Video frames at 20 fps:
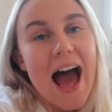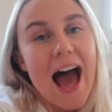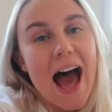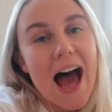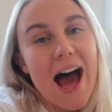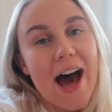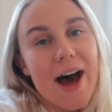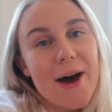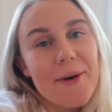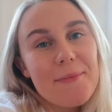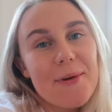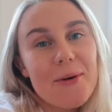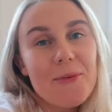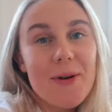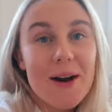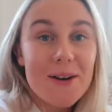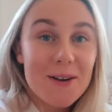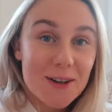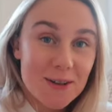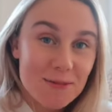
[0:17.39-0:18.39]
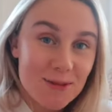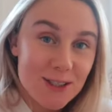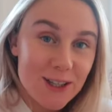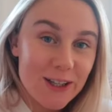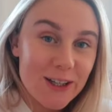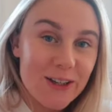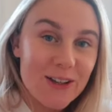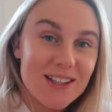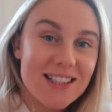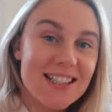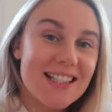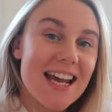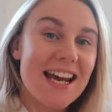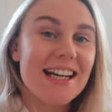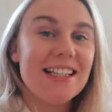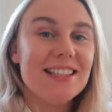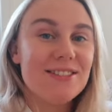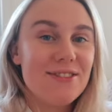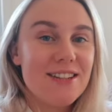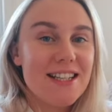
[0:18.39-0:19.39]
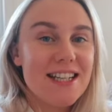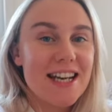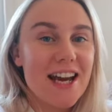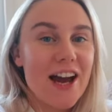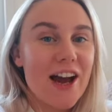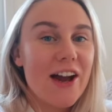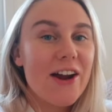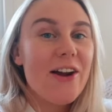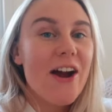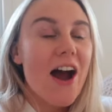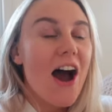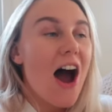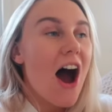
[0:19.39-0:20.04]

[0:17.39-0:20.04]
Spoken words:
Welcome to today's video.